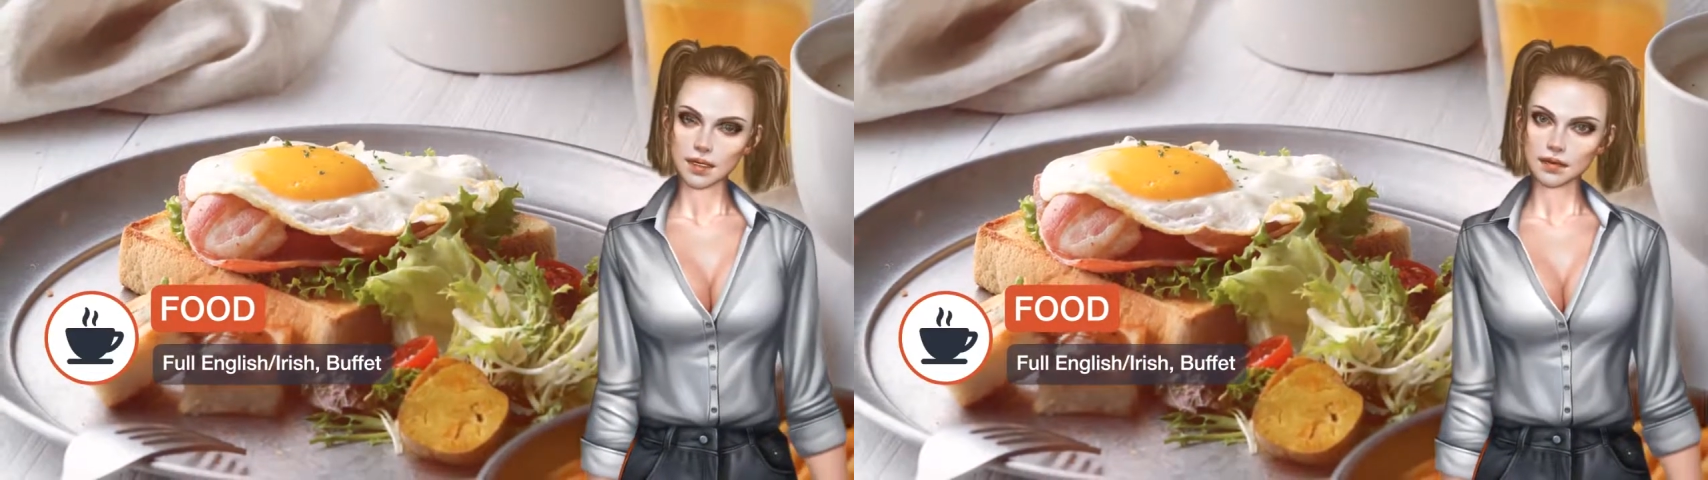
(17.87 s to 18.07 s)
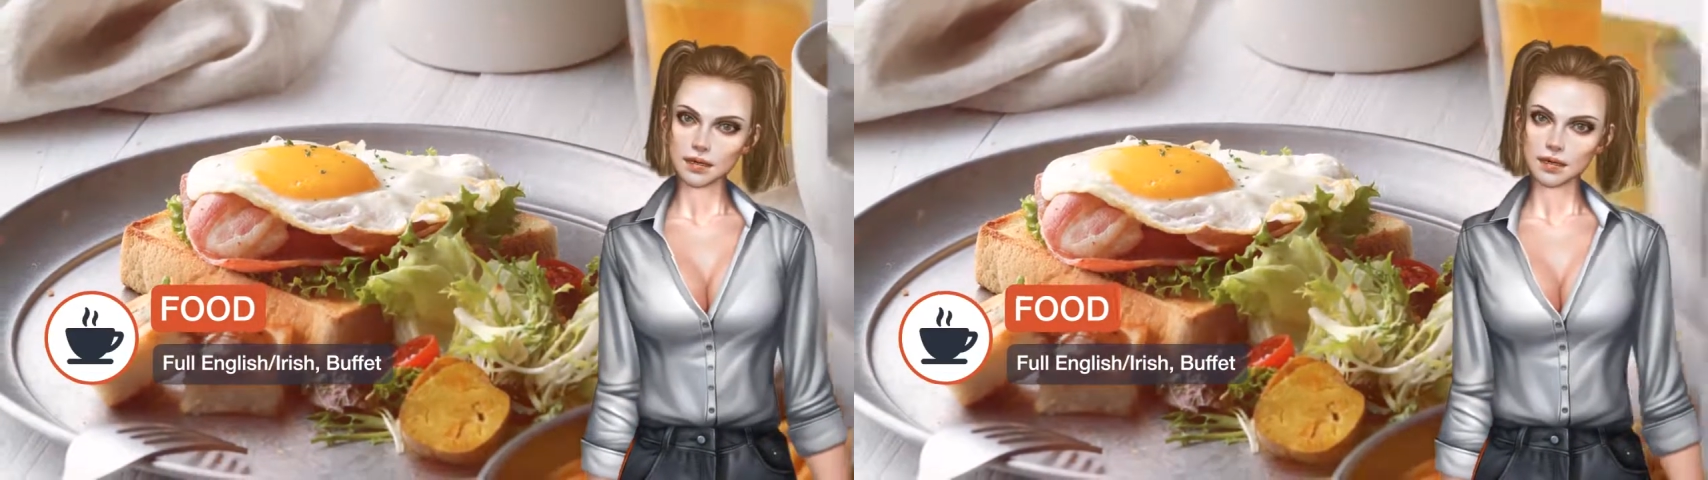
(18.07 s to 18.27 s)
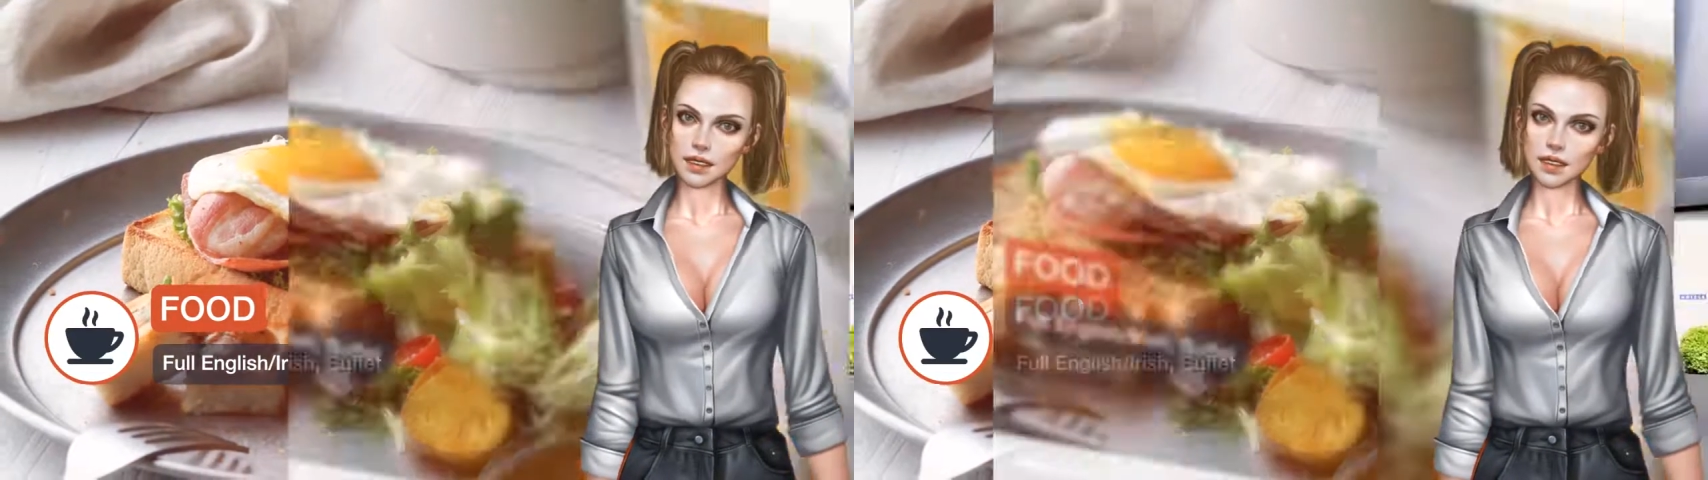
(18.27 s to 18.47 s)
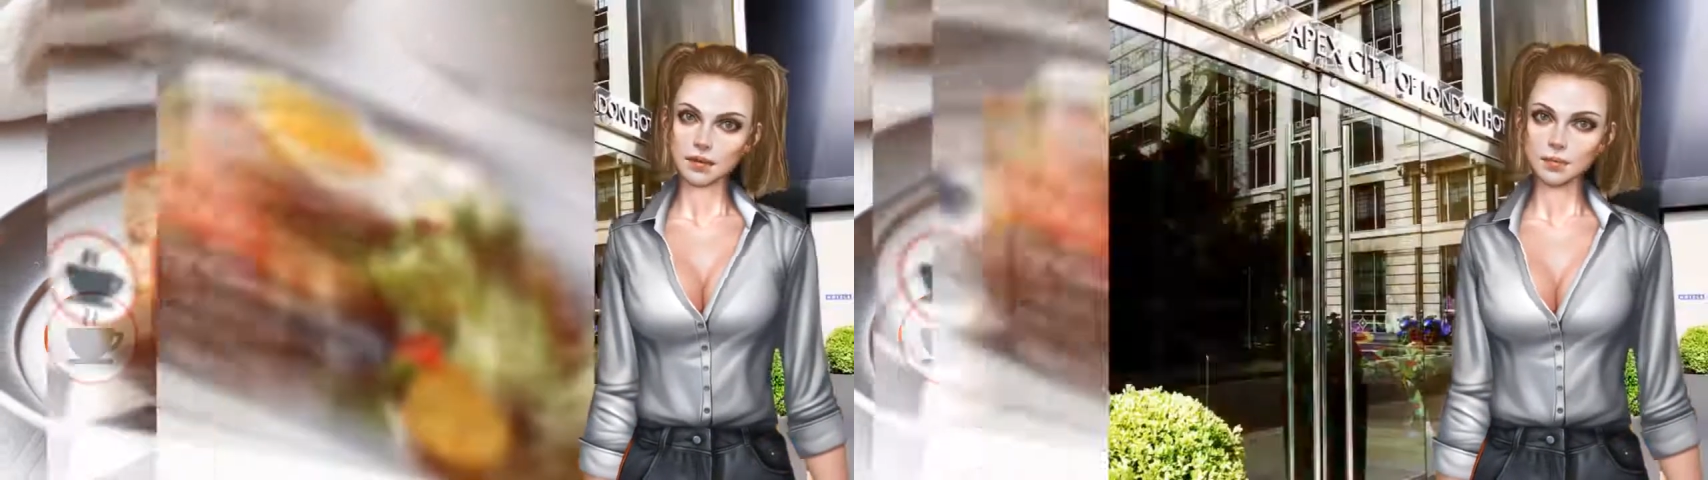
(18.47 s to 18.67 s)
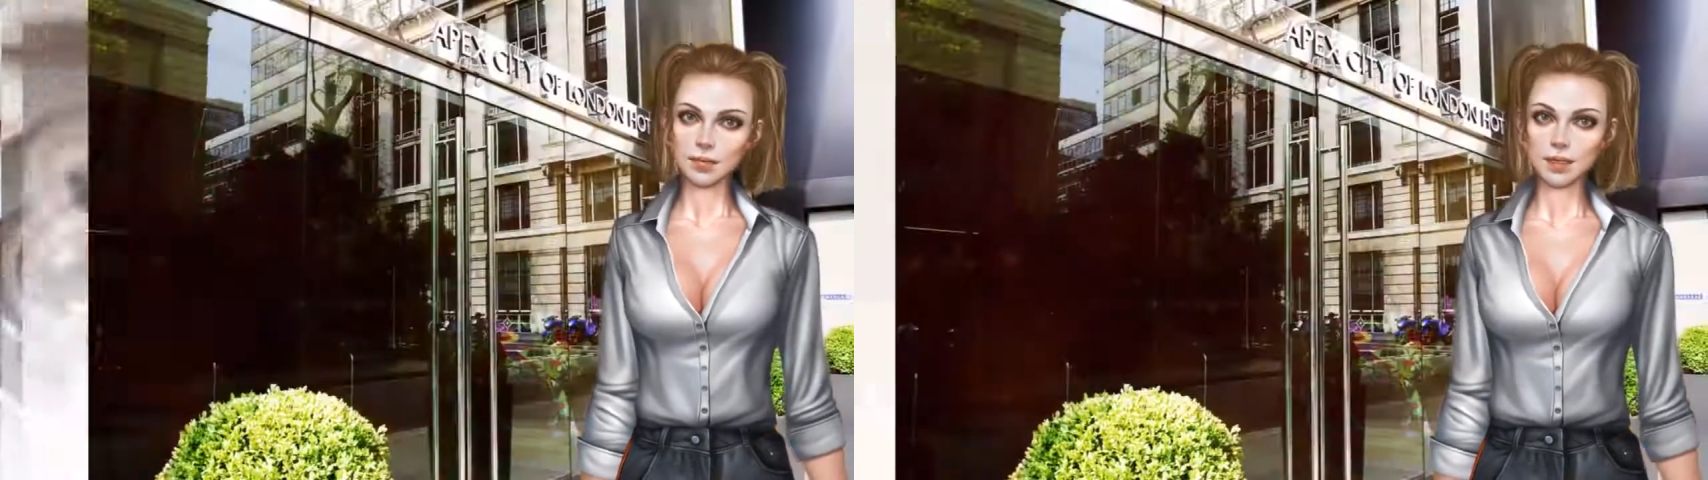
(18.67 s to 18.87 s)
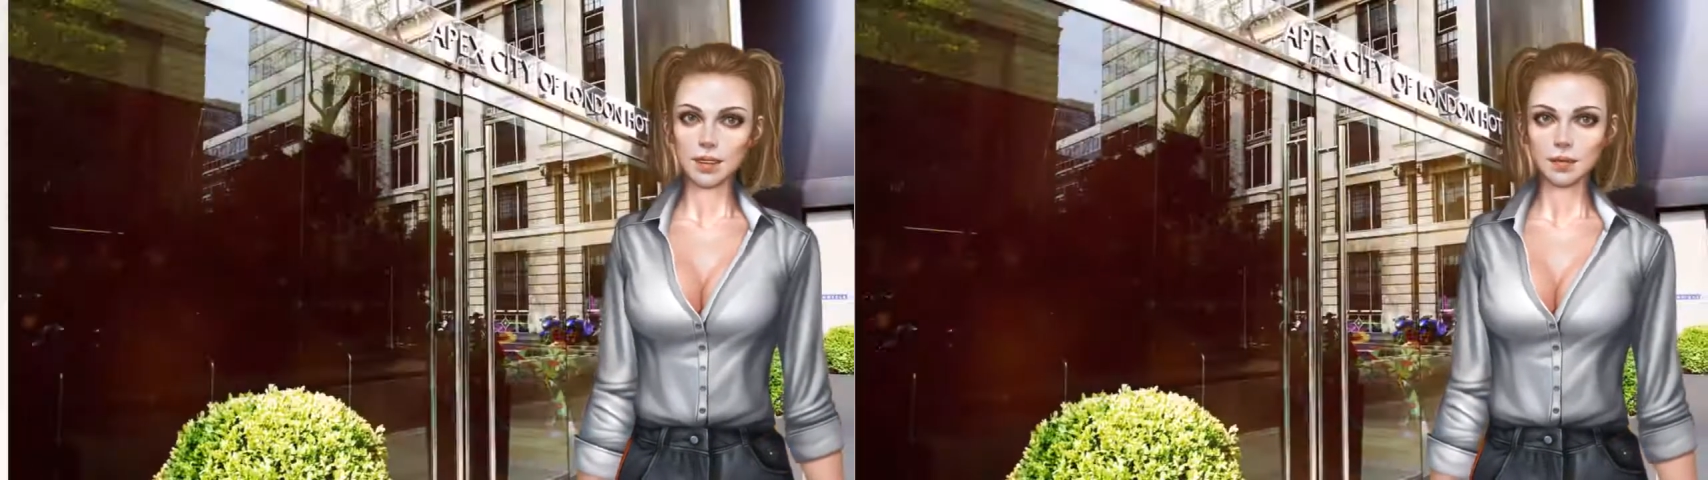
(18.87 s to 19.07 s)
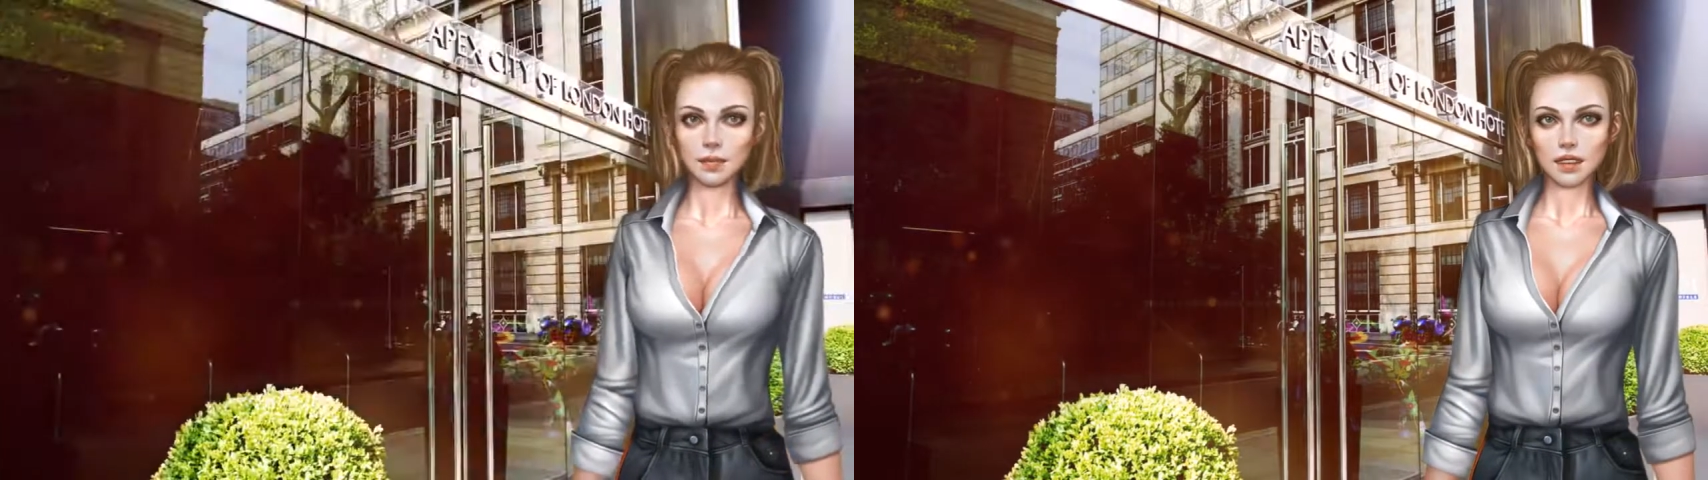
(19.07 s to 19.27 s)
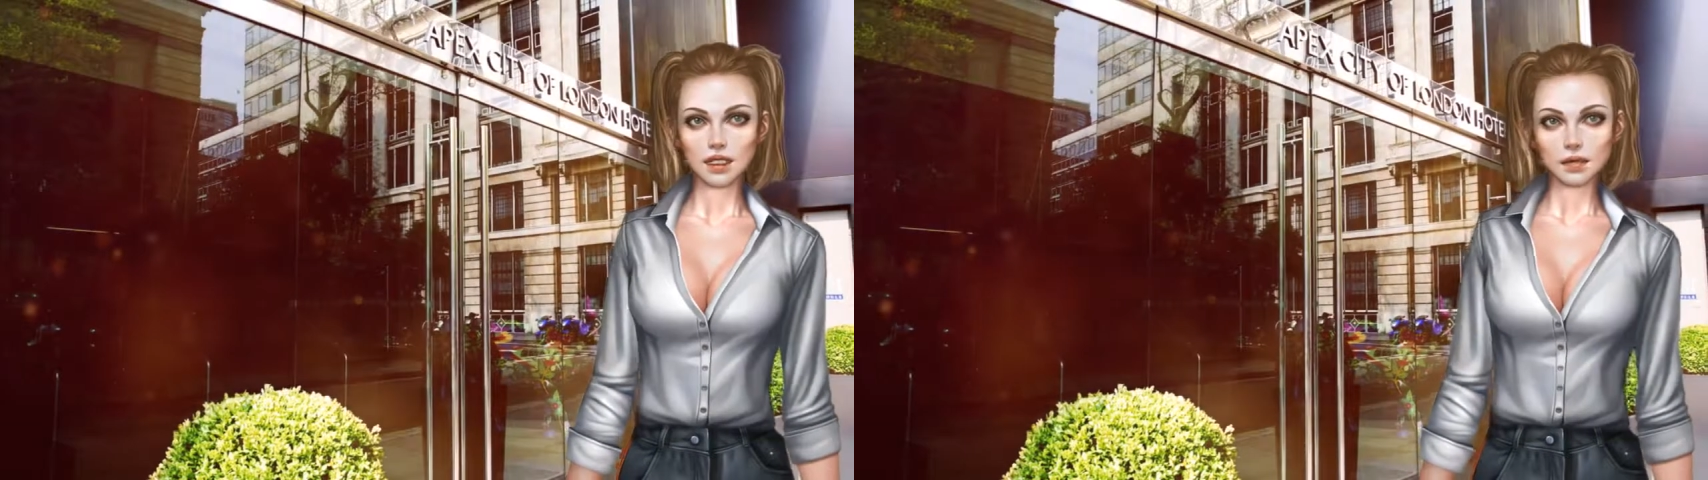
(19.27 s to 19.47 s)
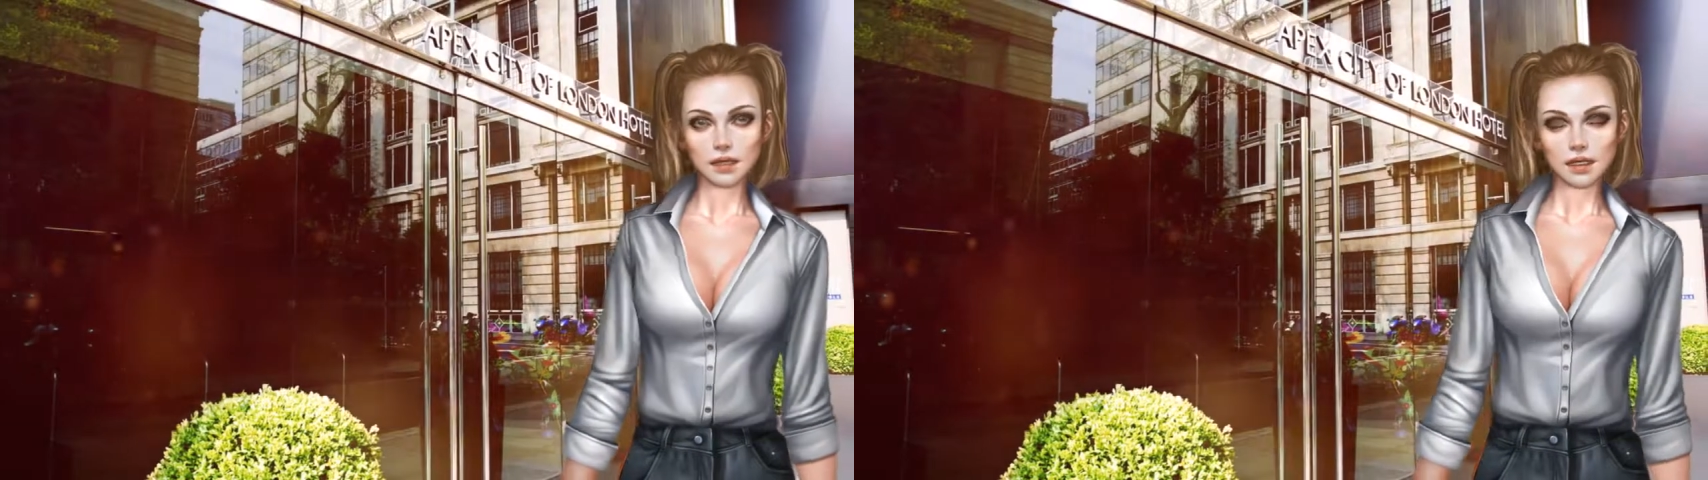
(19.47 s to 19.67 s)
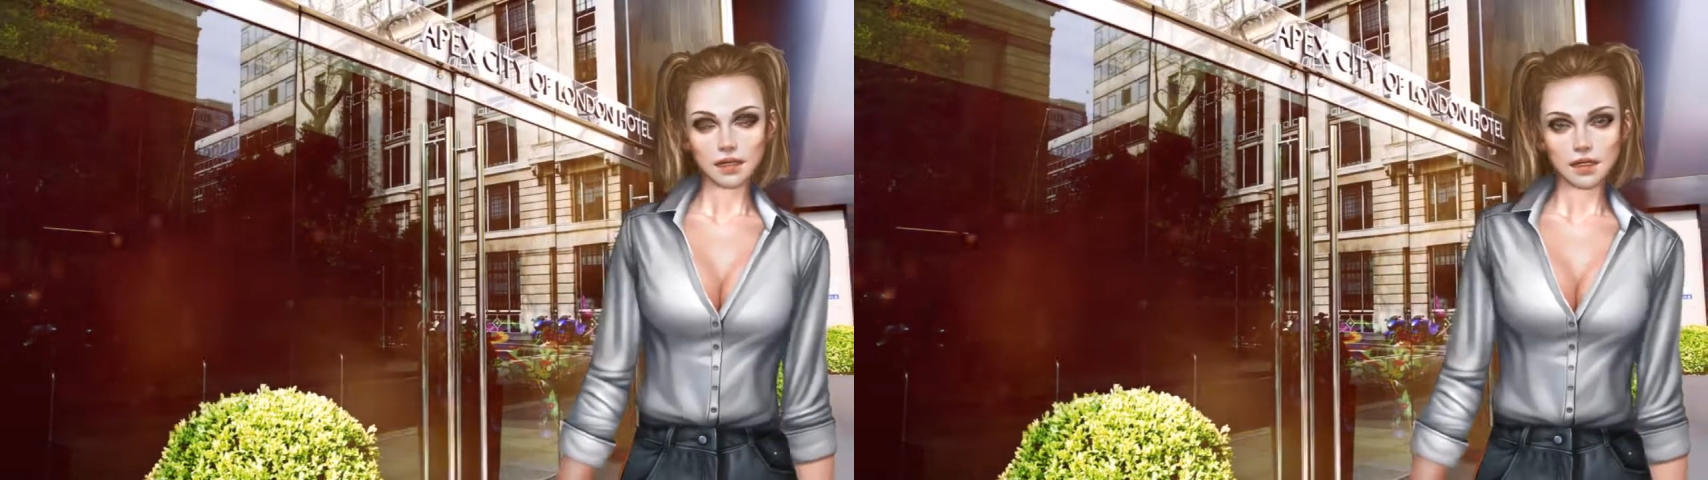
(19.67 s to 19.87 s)
flat-screen TV and power
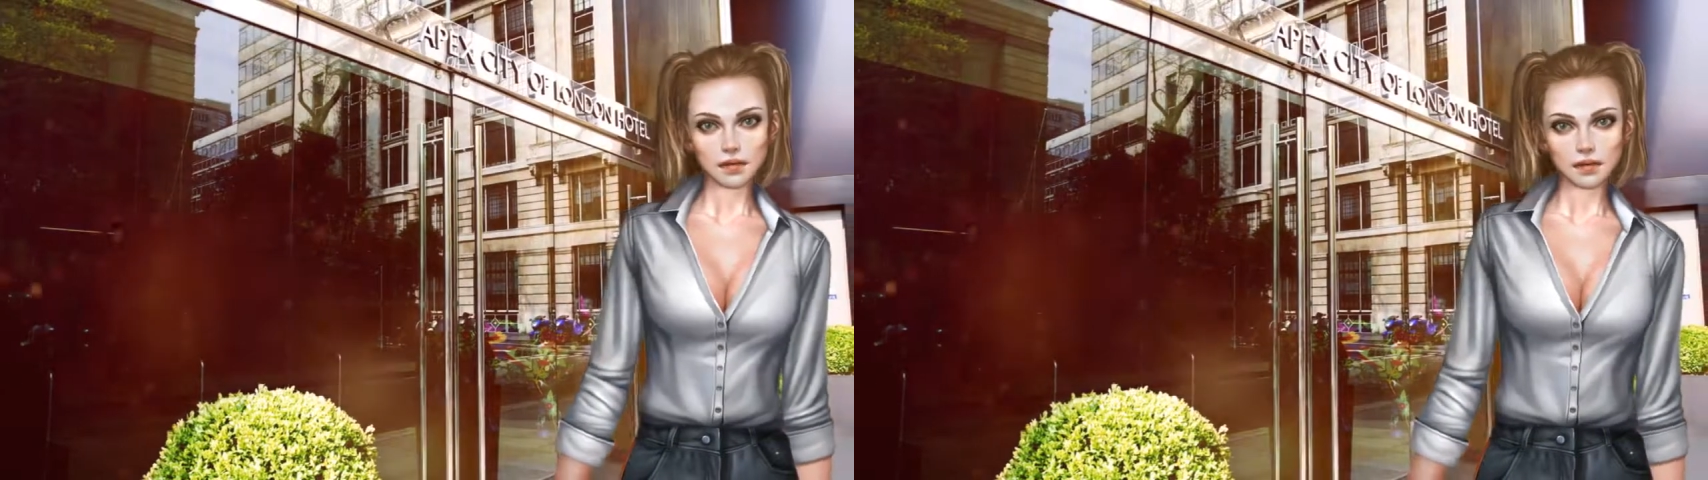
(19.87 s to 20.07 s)
shower.